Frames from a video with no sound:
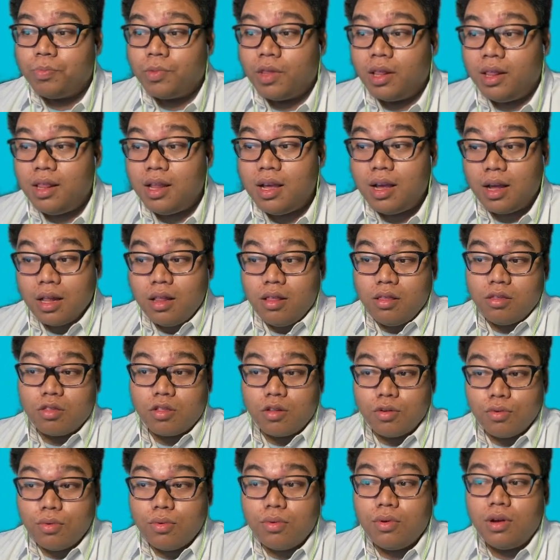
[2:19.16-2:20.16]
lead
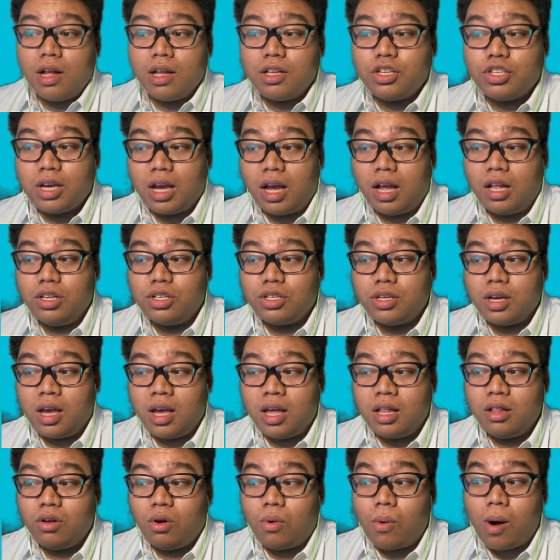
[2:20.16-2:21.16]
to a change
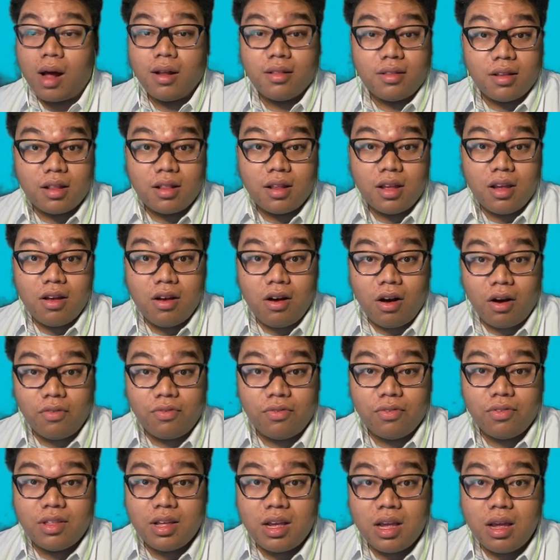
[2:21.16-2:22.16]
in quantity of
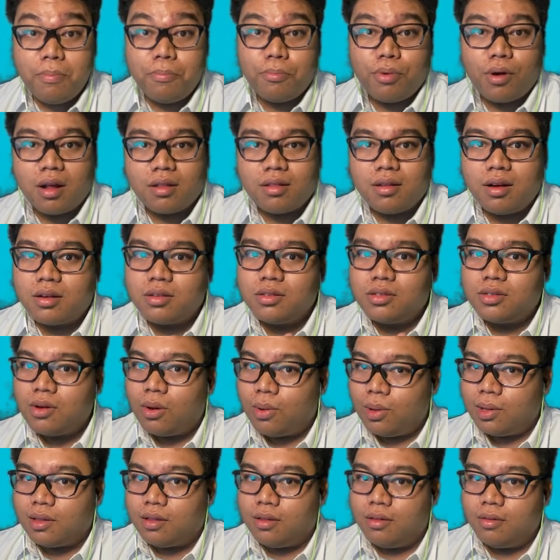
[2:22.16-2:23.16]
the product
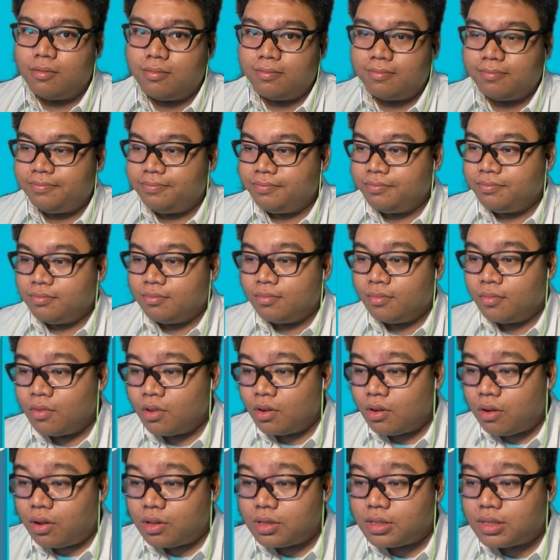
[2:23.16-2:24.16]
sold.
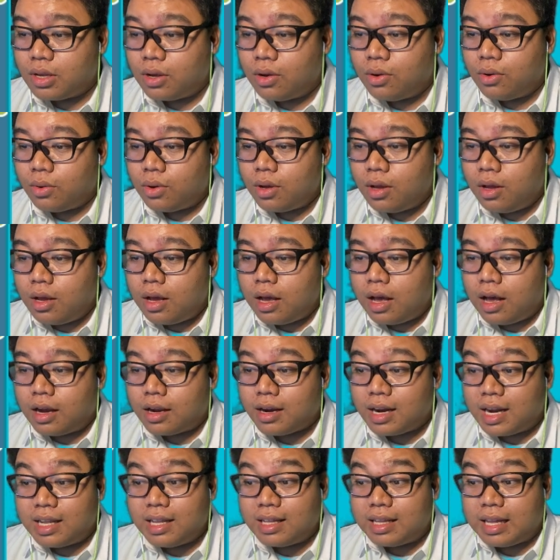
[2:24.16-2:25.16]
Also, uh,
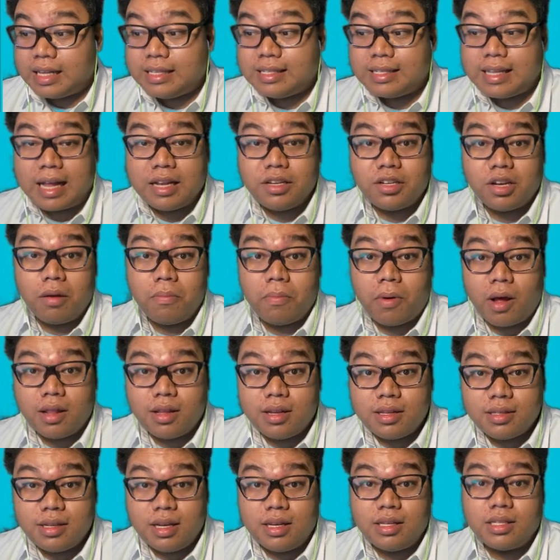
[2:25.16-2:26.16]
credit extension
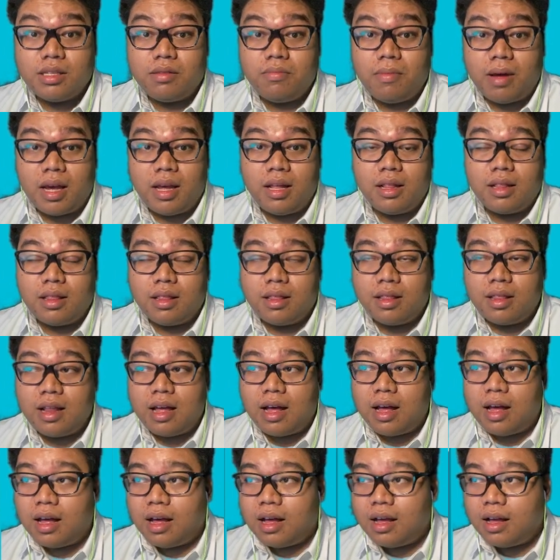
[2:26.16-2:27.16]
policies might
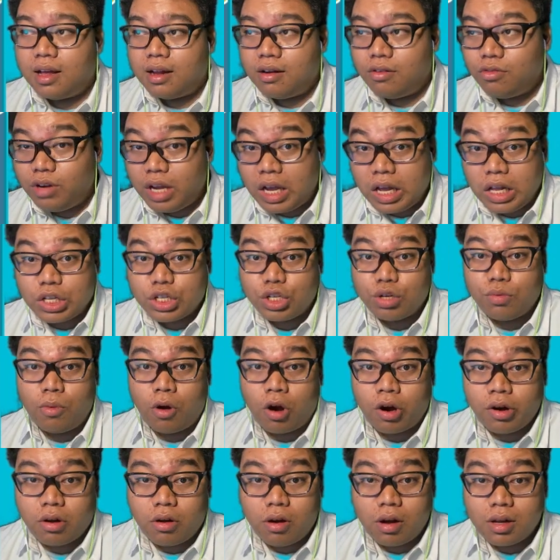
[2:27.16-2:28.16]
uh, reach
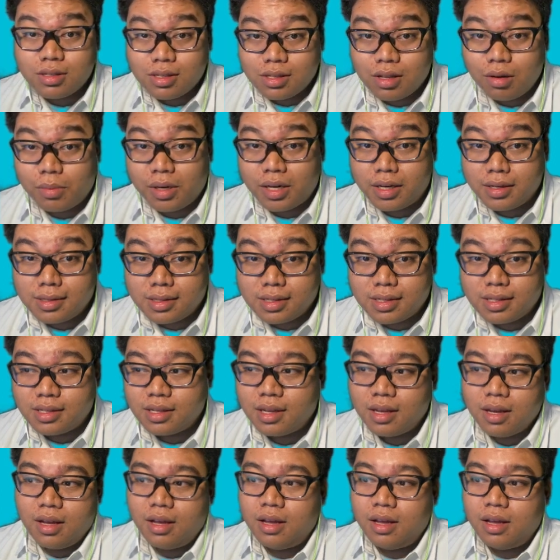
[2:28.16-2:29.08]
more customers.